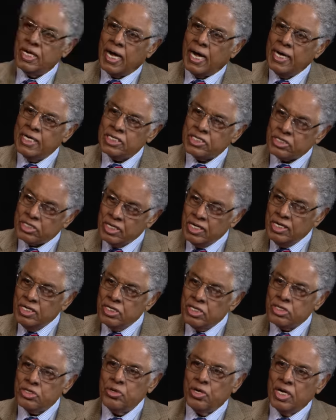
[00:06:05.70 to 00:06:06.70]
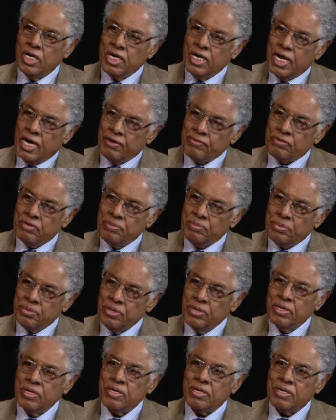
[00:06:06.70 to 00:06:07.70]
dies shortly after
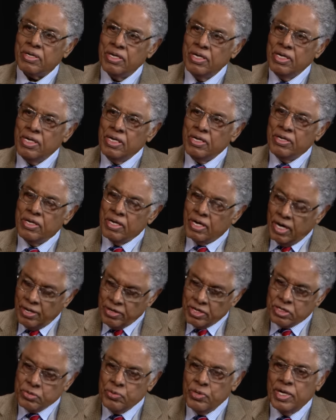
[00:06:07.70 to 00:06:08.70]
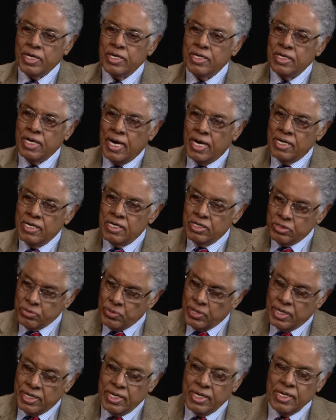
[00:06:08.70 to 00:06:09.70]
birth, the other twin, ha
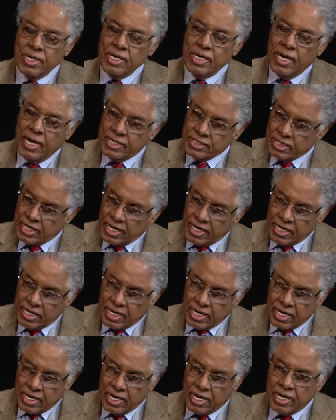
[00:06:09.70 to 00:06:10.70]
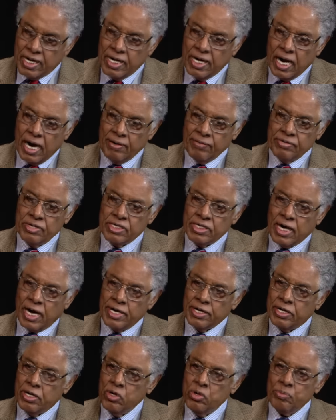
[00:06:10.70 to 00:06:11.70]
twin has a, an average
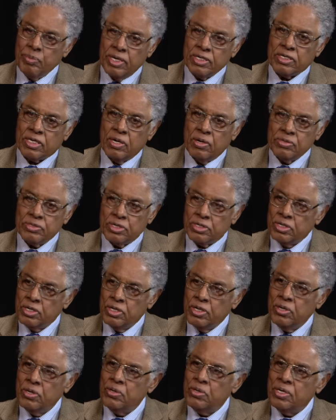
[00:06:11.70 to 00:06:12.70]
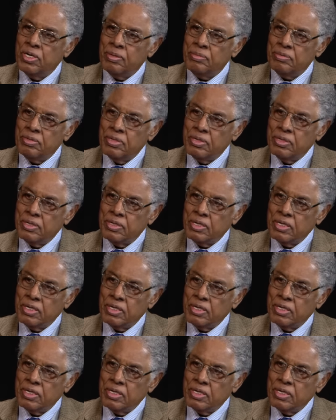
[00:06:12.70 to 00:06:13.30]
IQ much closer to the norm.